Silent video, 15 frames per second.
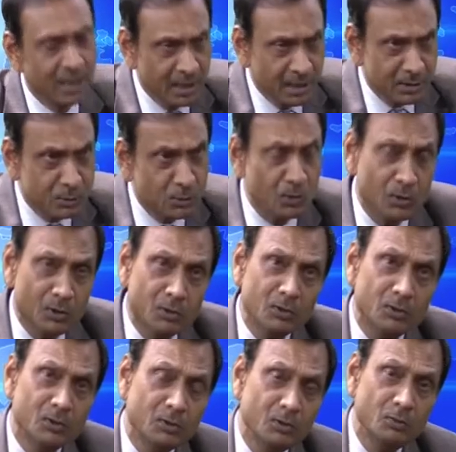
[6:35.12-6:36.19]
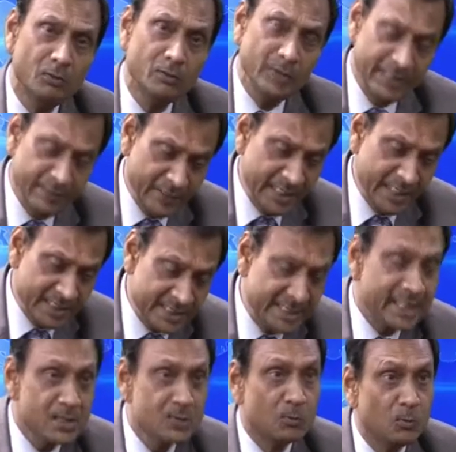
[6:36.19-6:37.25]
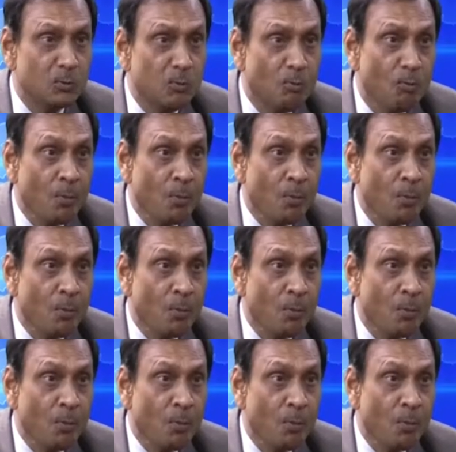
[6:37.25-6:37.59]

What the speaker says: So, when I say so,